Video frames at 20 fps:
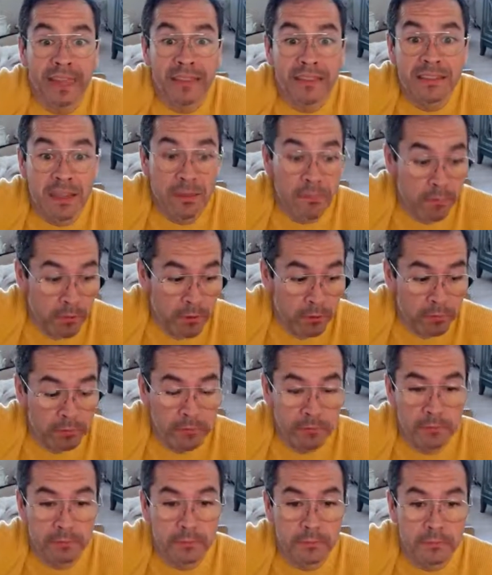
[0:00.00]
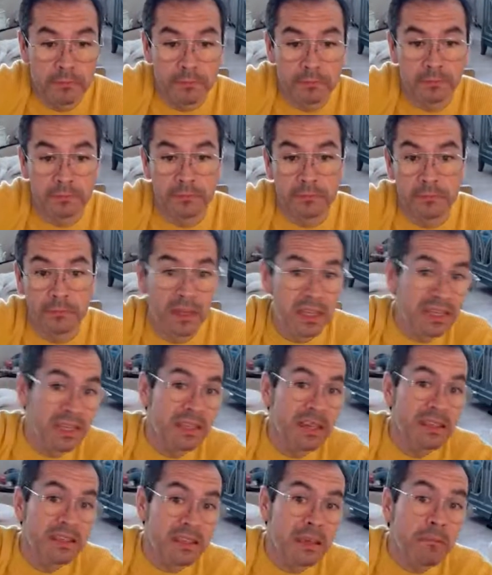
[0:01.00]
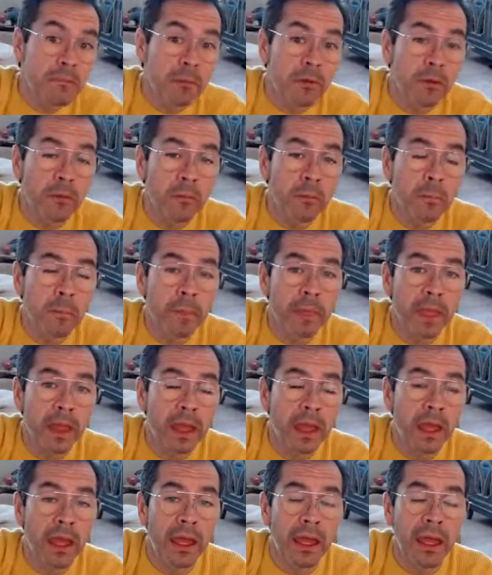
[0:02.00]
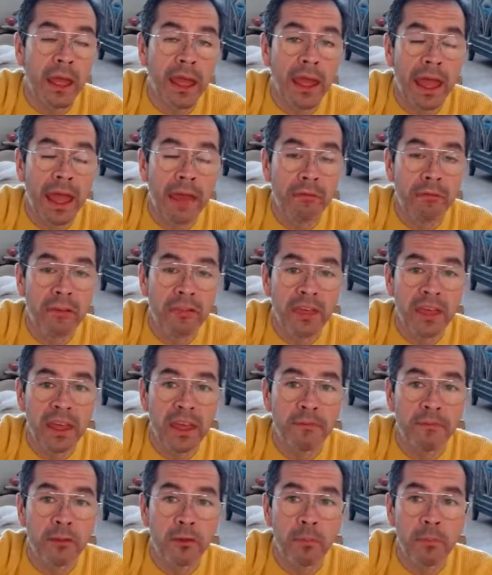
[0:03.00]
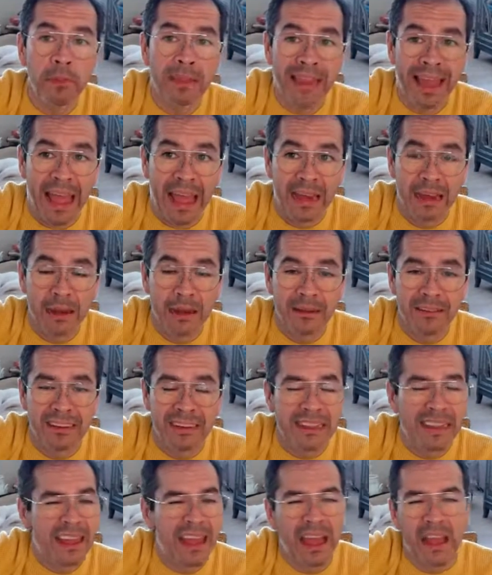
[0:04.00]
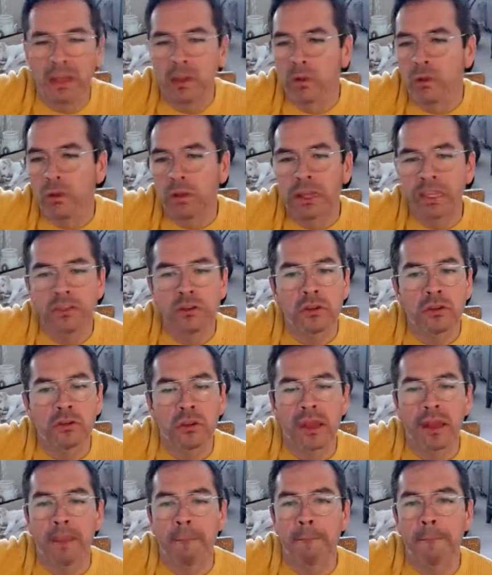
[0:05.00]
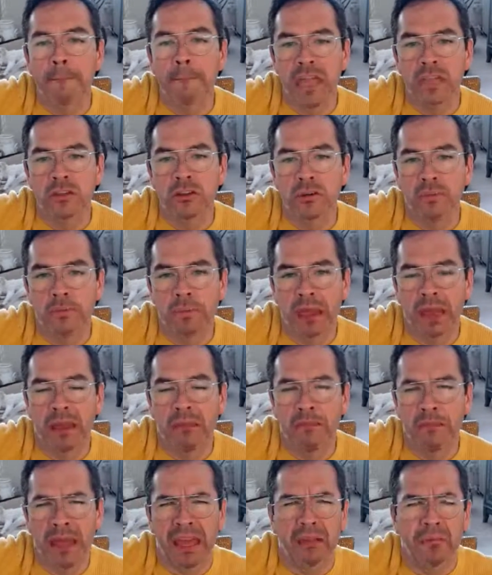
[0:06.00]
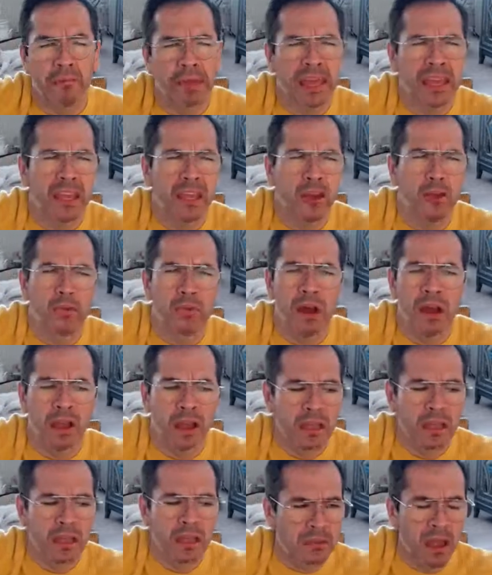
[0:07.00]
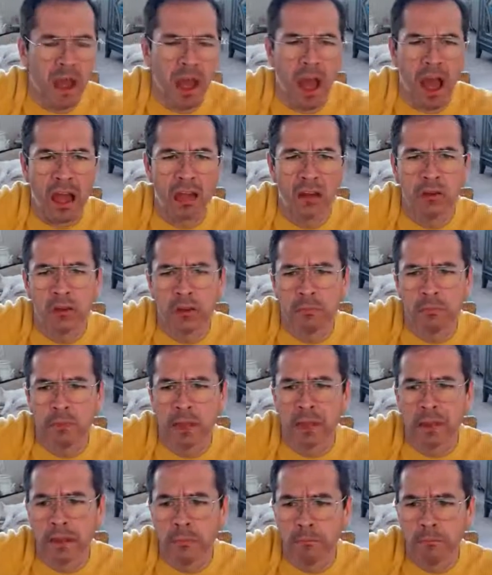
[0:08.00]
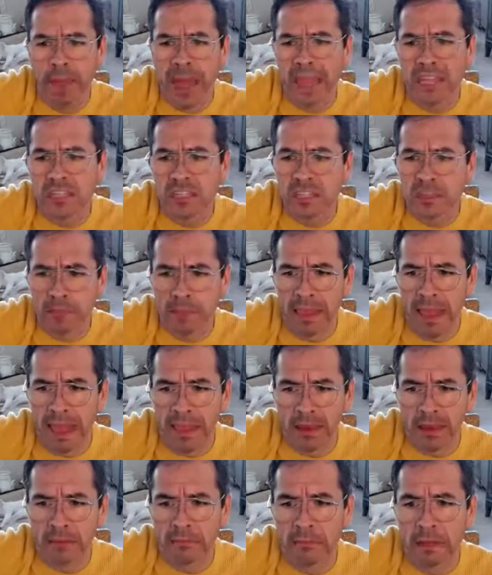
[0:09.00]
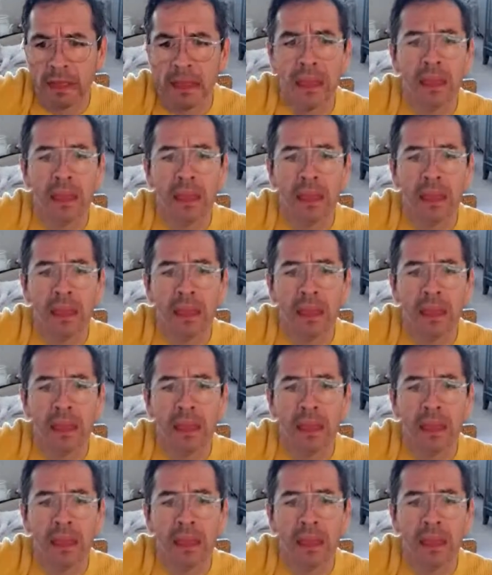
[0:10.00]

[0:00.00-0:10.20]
That's simple. Isn't it simple? Everything, if you planned, you don't need to create a major, big, humongous 100 million pages plan.